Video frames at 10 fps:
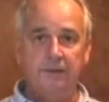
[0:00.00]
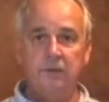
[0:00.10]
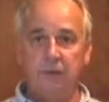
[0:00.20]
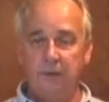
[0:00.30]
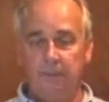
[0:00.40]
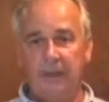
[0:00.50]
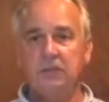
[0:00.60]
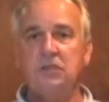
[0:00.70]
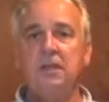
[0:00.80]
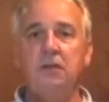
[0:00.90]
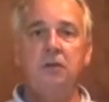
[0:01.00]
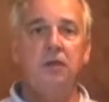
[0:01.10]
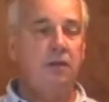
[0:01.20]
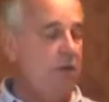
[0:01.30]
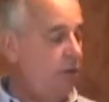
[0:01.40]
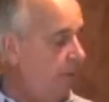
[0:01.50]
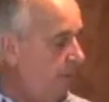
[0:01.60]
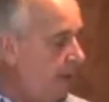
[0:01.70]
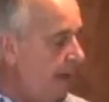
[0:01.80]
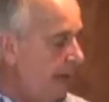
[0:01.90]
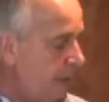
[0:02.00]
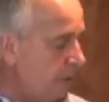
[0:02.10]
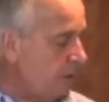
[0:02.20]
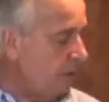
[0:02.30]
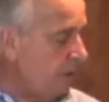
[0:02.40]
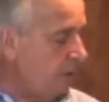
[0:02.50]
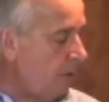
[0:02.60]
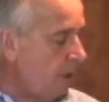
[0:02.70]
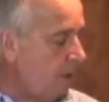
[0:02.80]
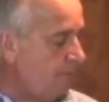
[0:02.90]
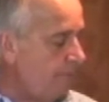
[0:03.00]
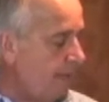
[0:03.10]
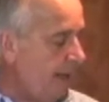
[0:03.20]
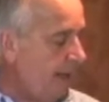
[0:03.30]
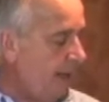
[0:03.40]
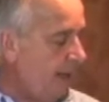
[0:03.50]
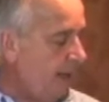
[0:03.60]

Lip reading: So the best thing you can do is start off at